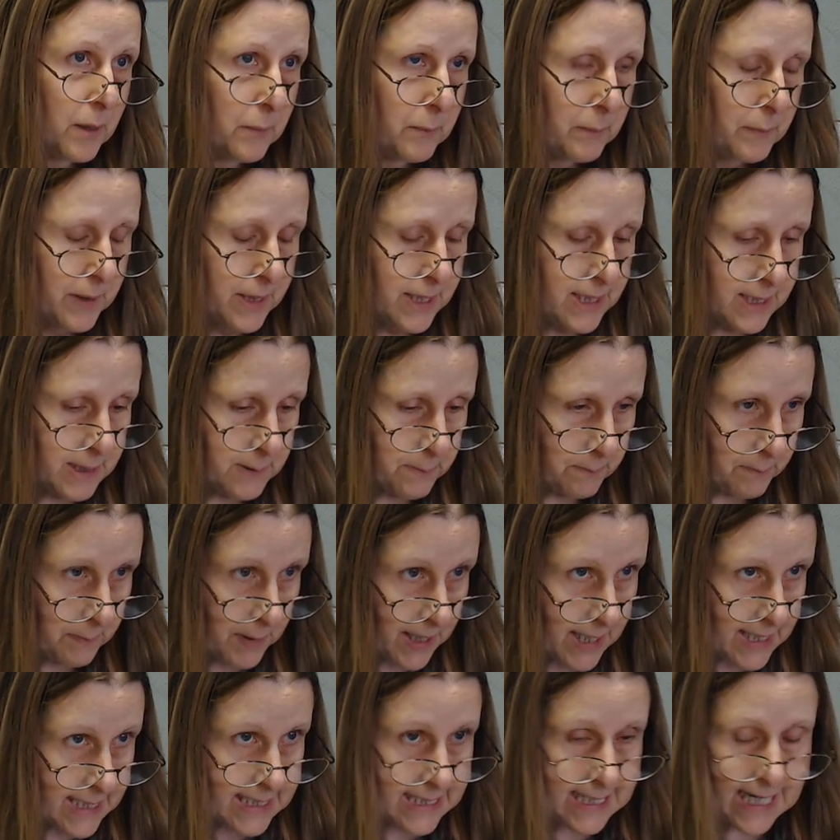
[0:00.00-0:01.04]
but he's
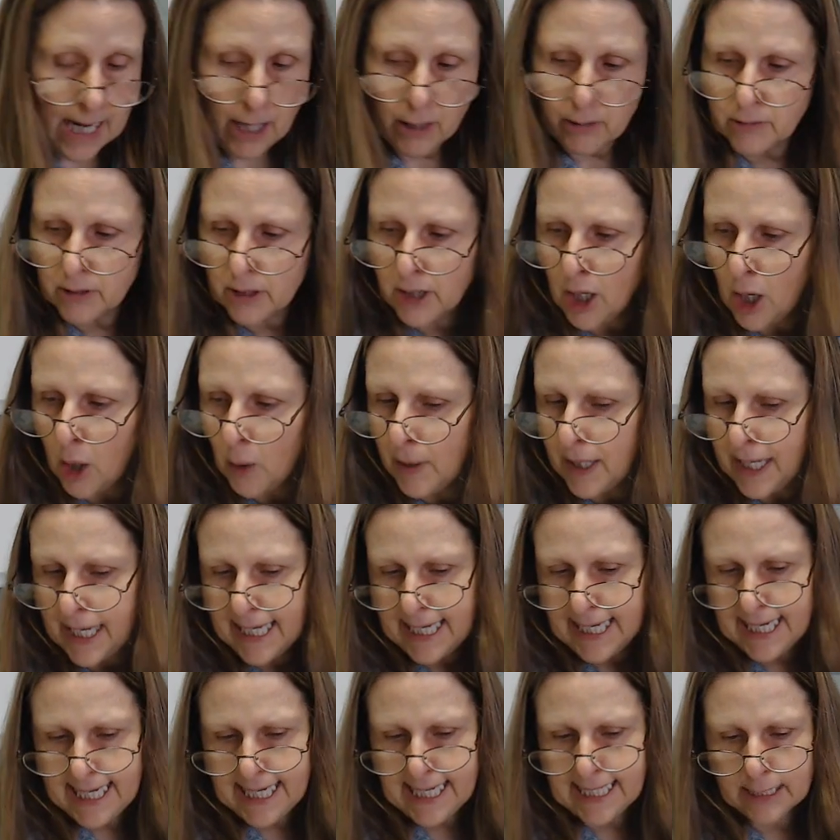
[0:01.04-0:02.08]
bent down low.
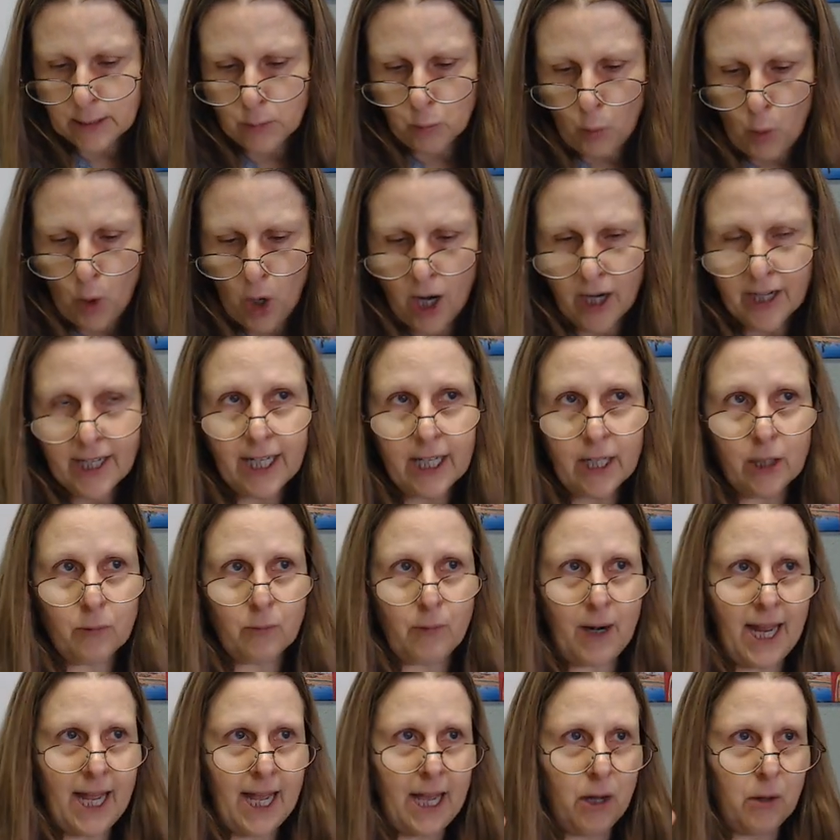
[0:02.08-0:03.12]
He is walking
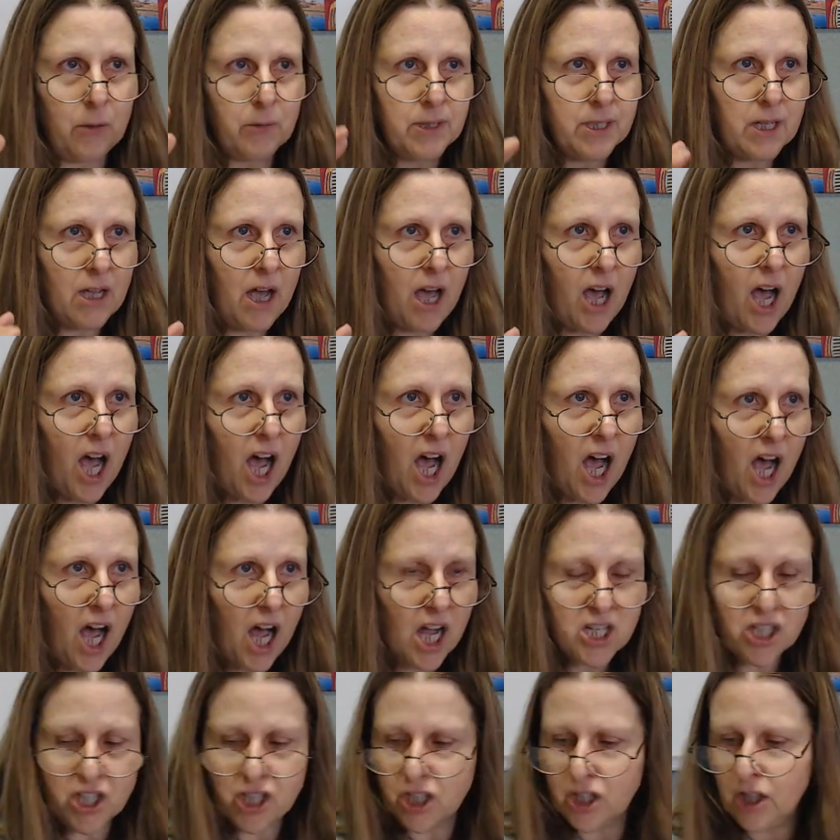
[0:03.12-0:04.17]
around,
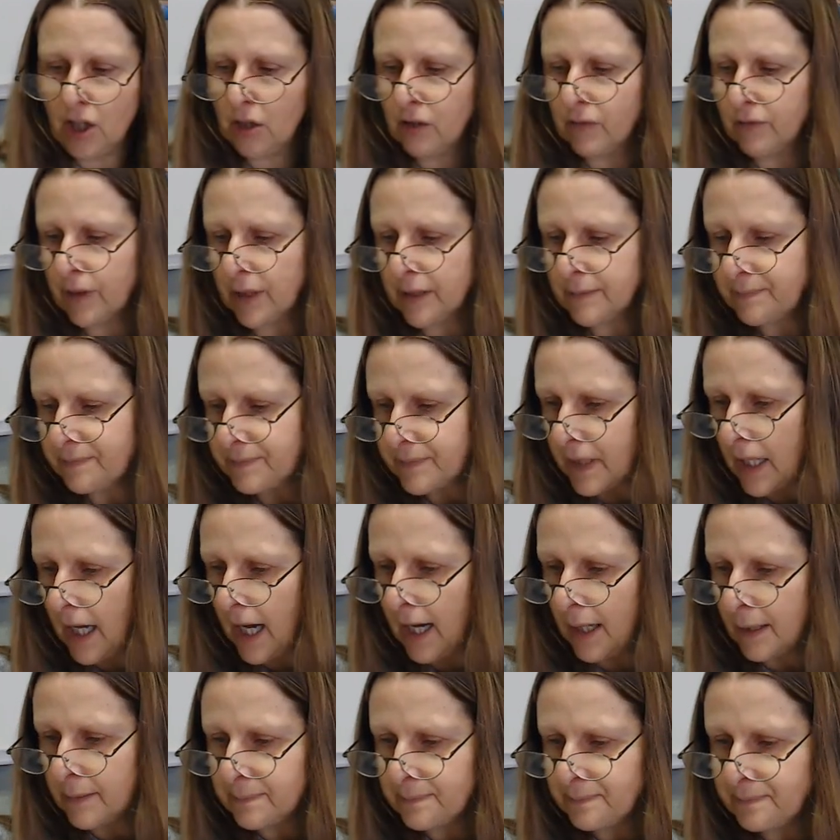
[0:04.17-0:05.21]
hunched over.
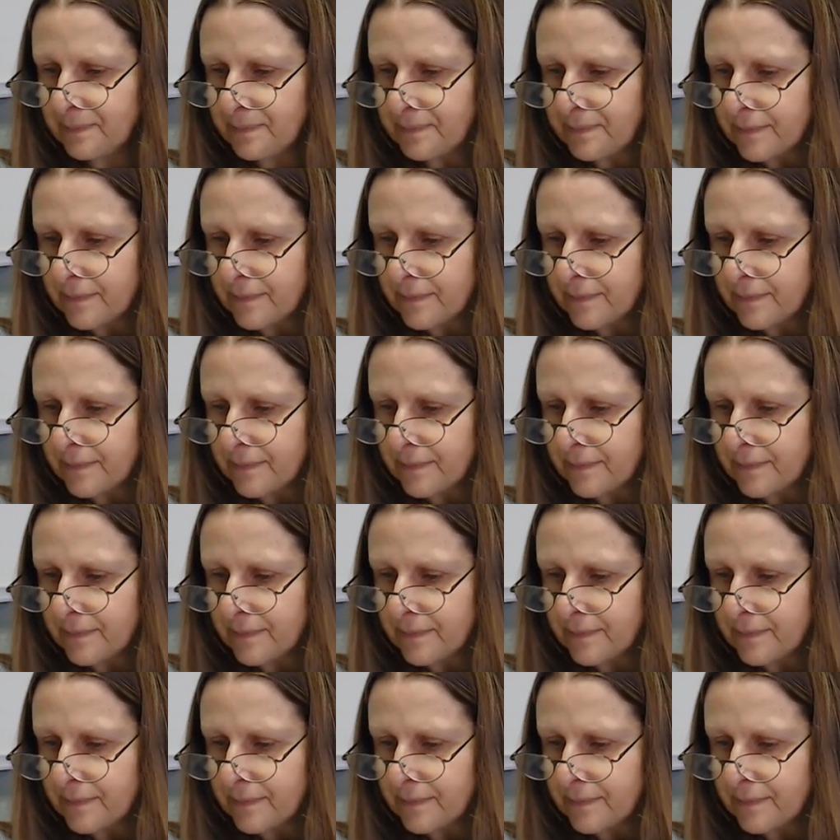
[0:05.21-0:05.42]
Um,